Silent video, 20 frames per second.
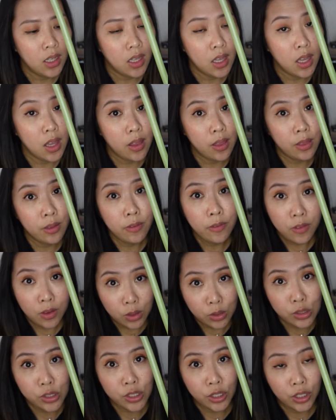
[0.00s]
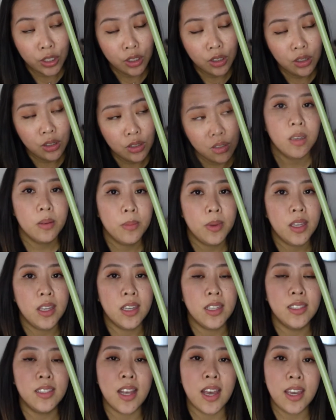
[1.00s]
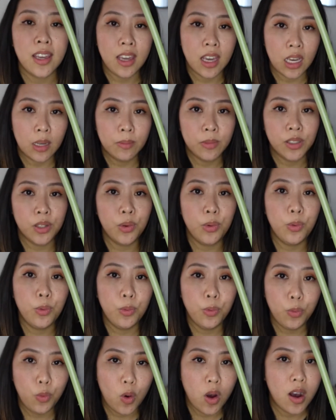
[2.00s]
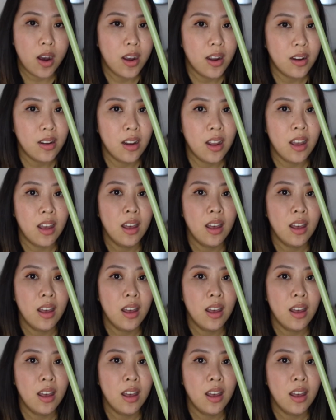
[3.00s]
in the future because I kept one